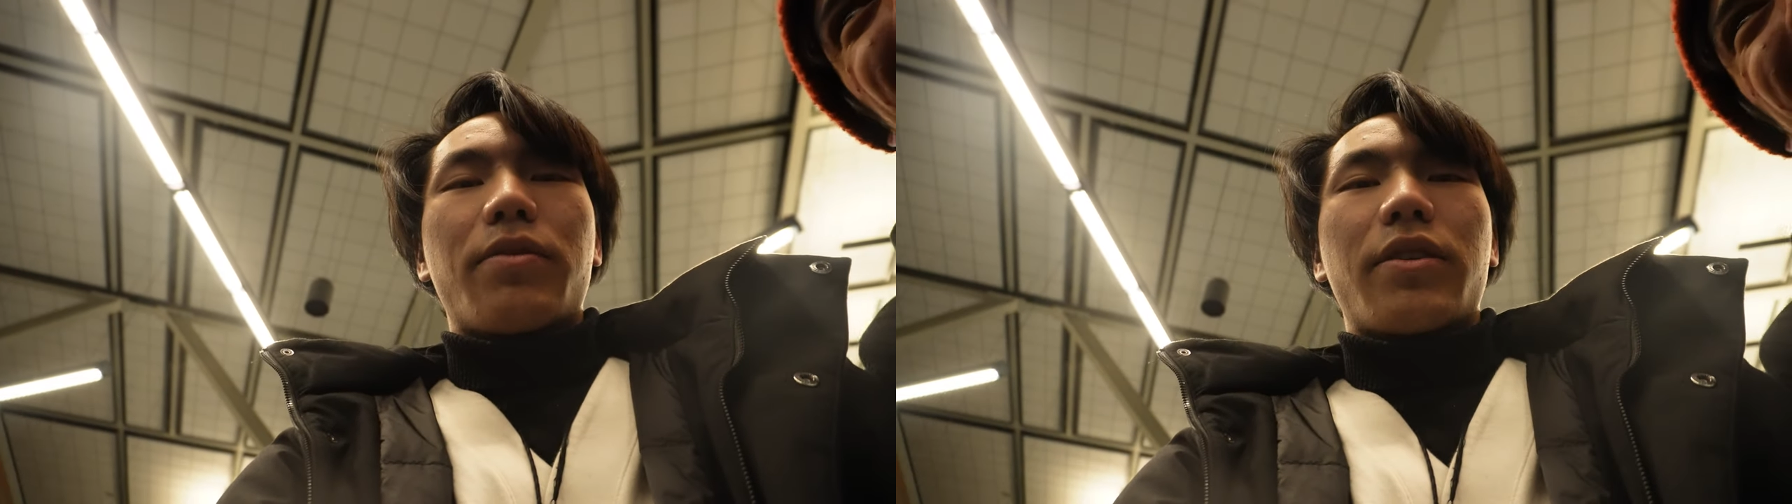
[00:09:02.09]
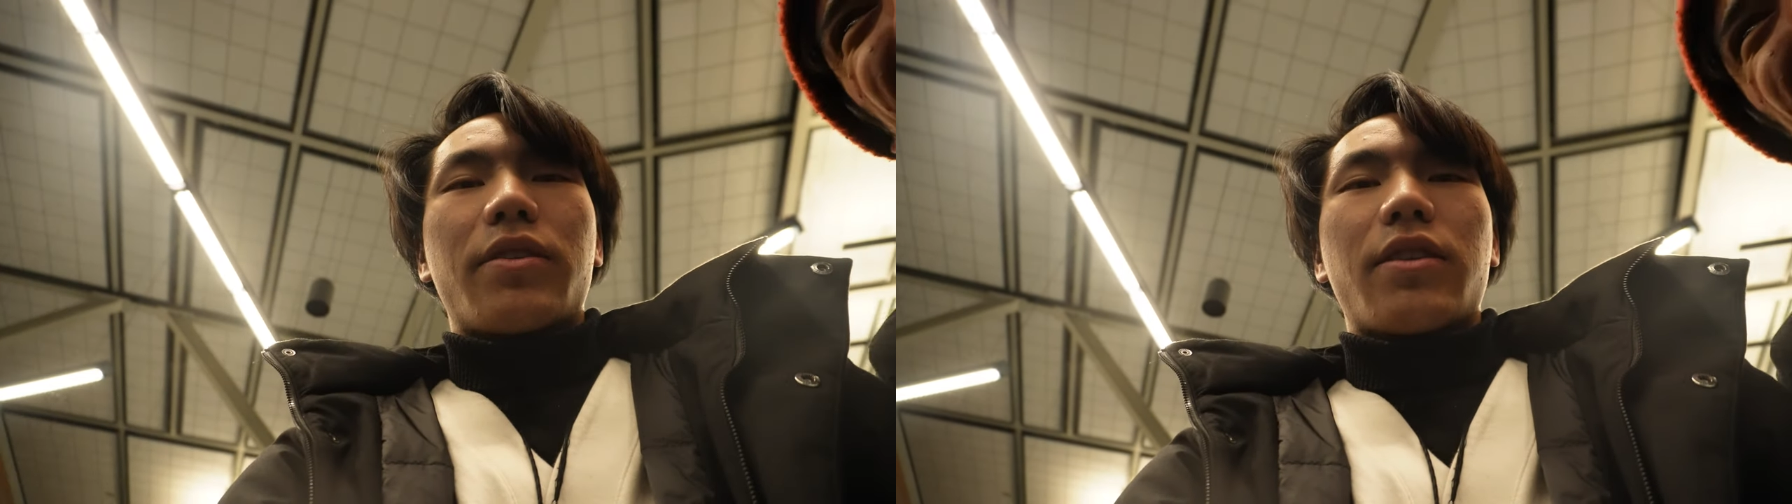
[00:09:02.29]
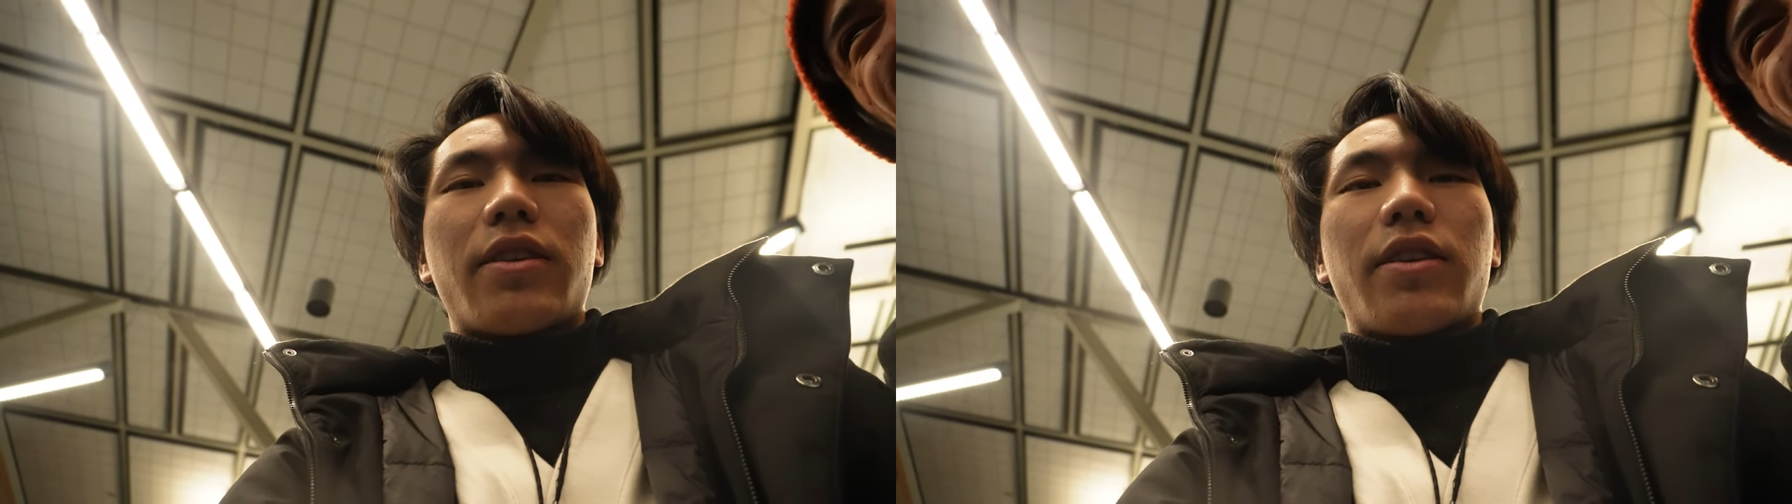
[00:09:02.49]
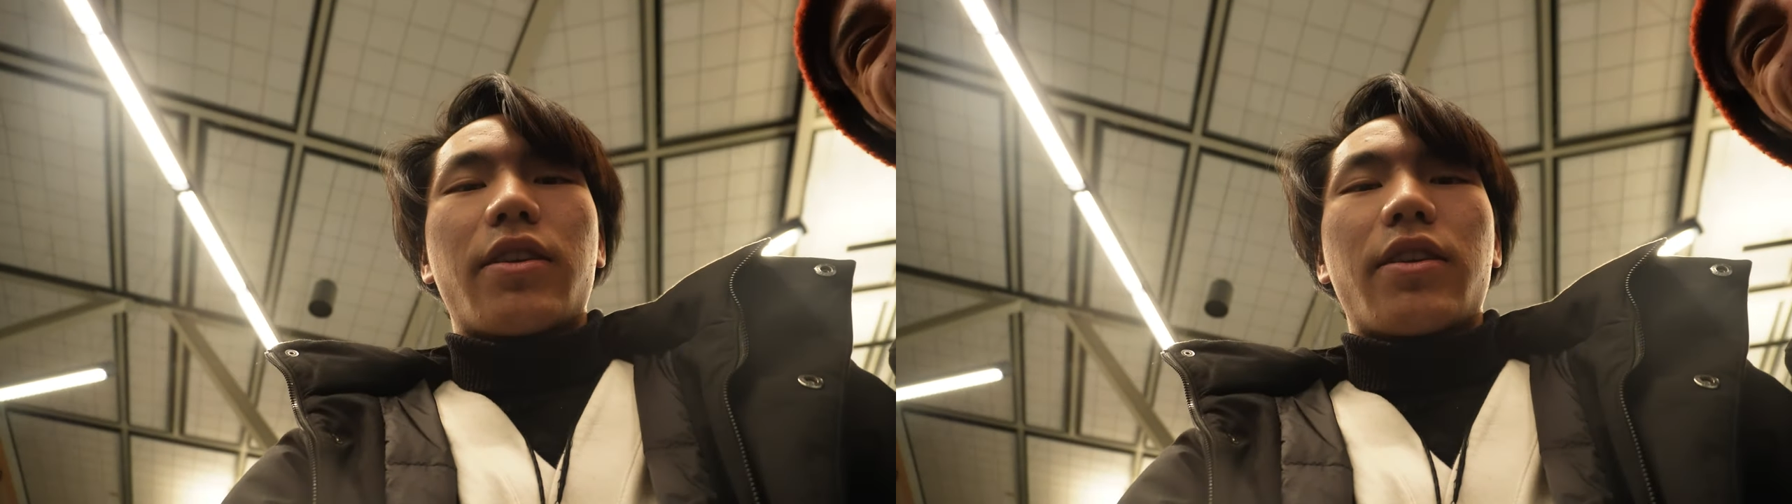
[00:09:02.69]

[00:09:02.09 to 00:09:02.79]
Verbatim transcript: being delayed